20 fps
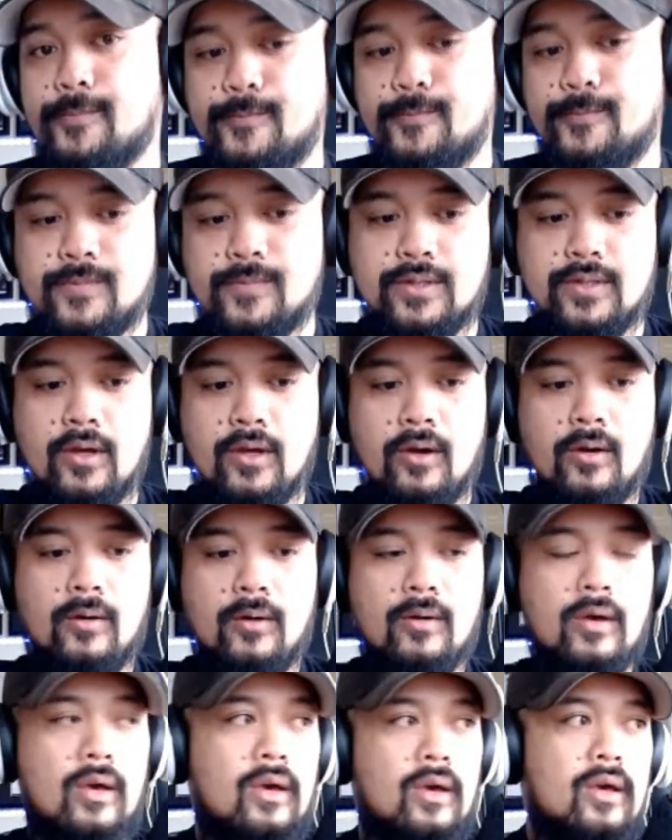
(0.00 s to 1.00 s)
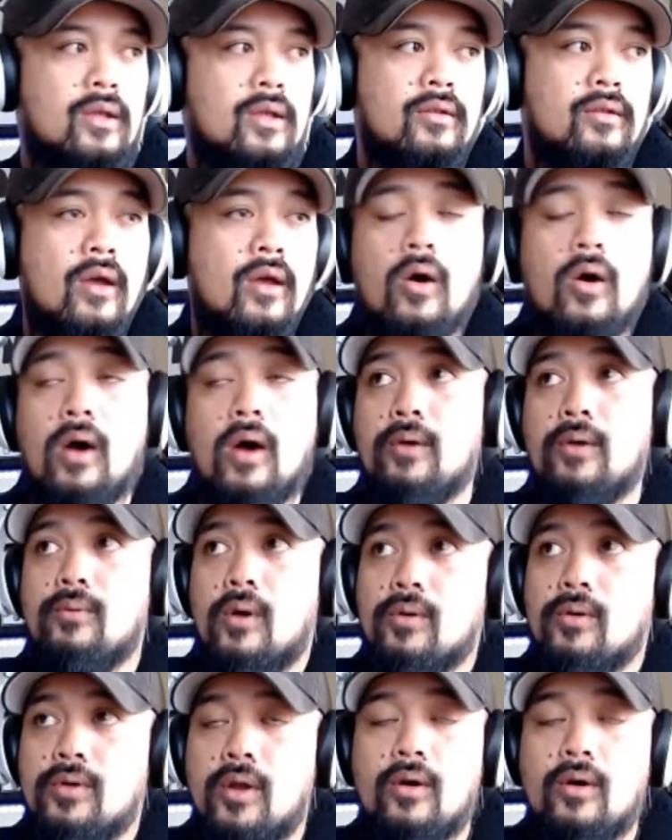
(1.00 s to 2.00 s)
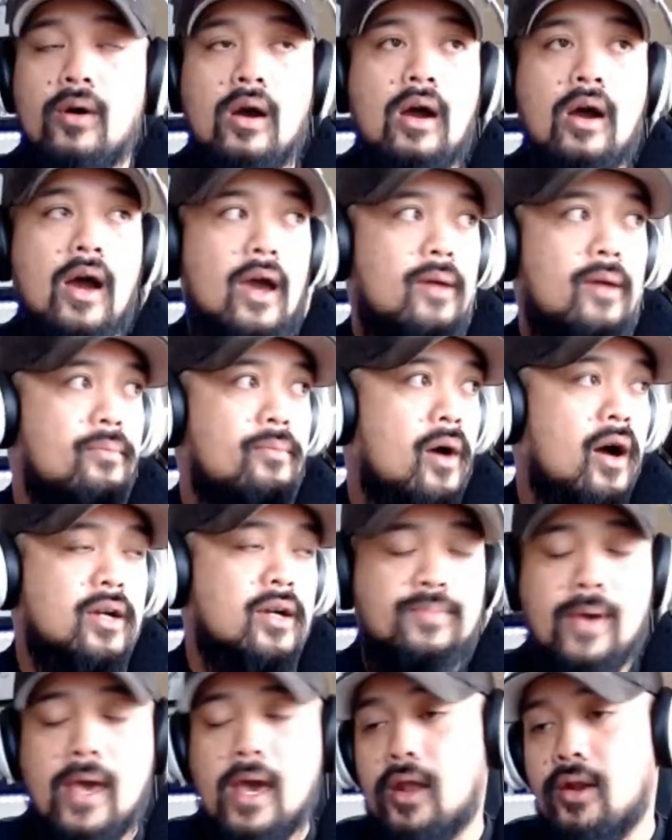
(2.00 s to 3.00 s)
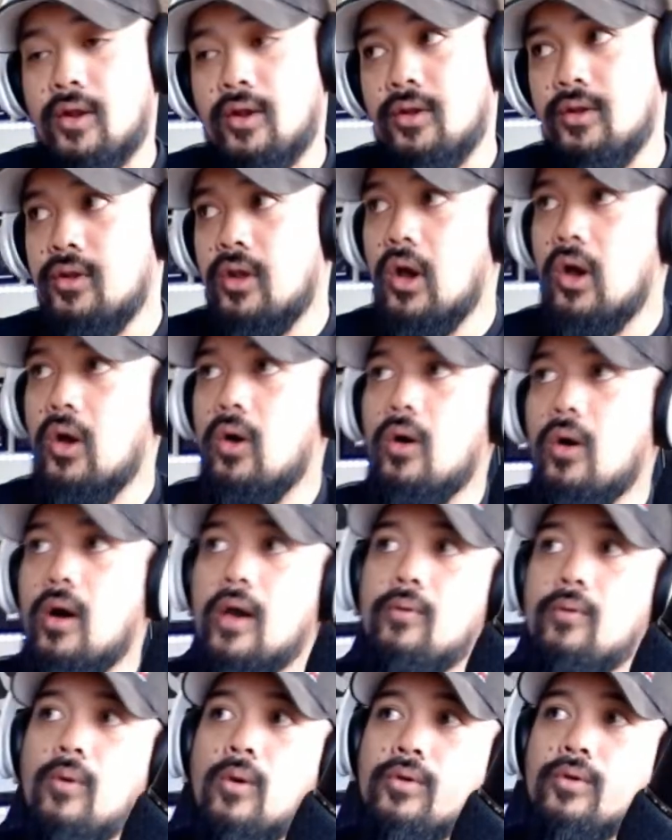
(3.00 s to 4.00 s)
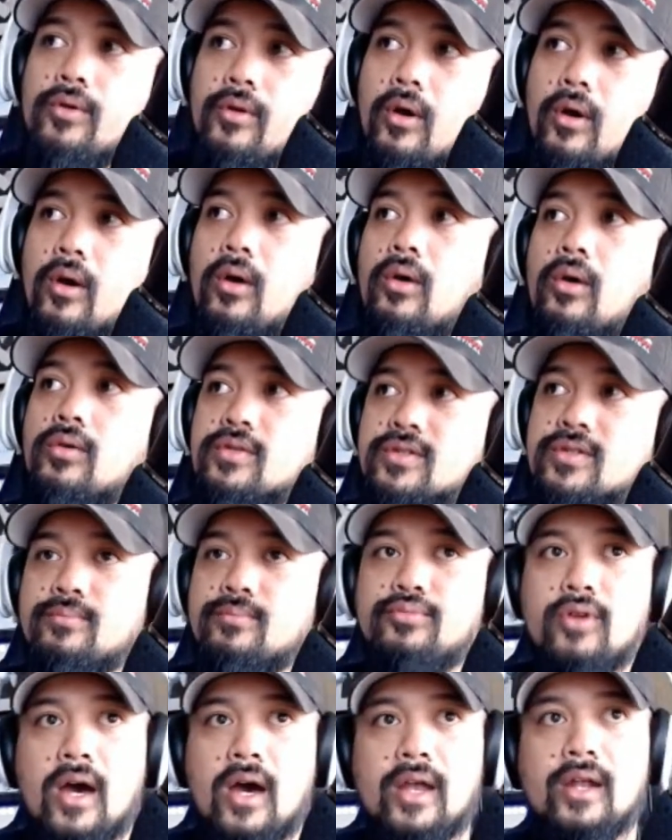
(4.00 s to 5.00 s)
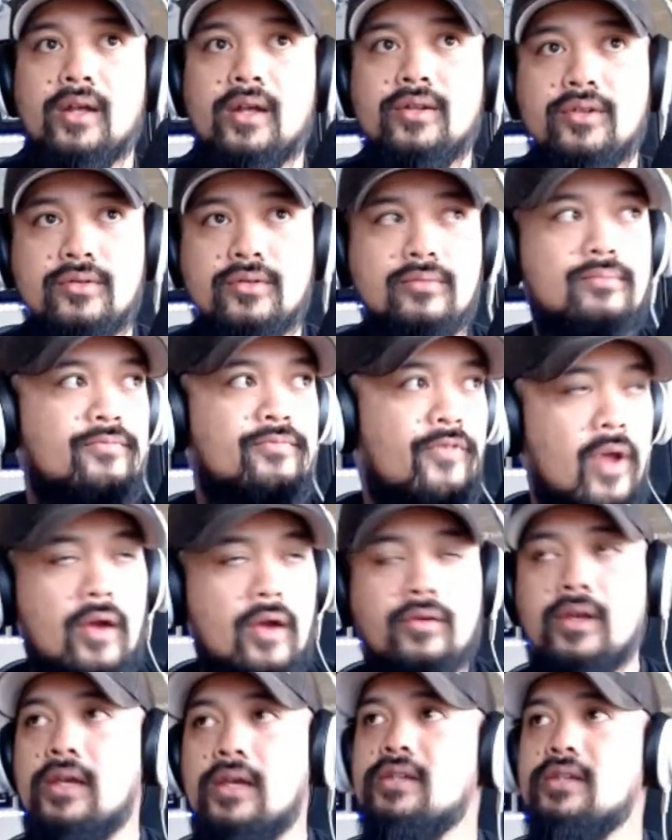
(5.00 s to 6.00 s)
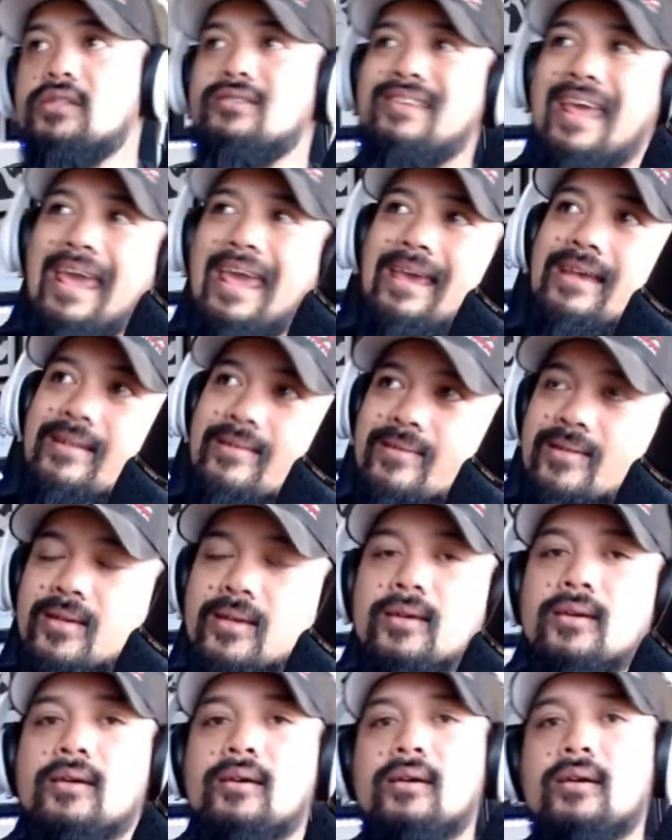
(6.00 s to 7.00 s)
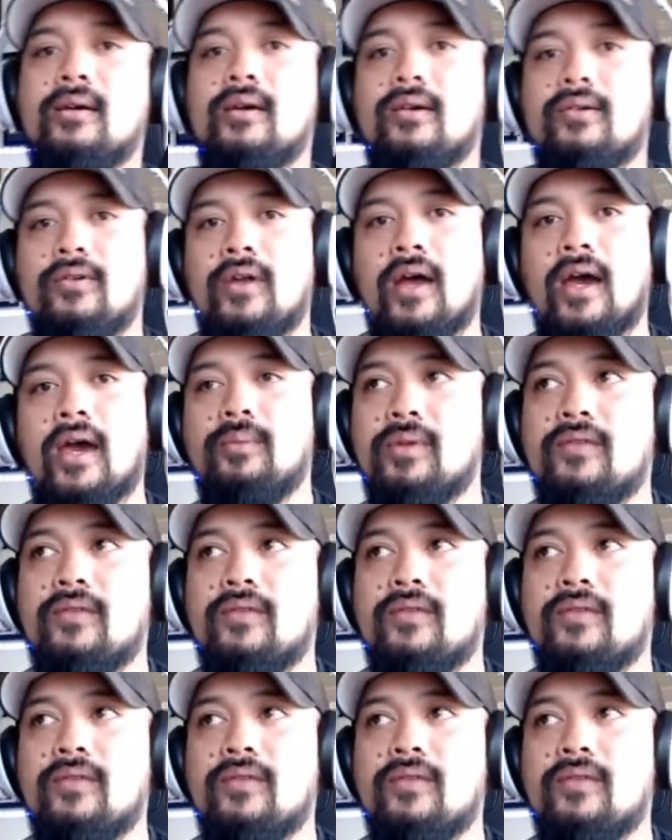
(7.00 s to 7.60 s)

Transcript: So, no, I won't know a high box pattern. No, I won't know Sombrada variation 8, right?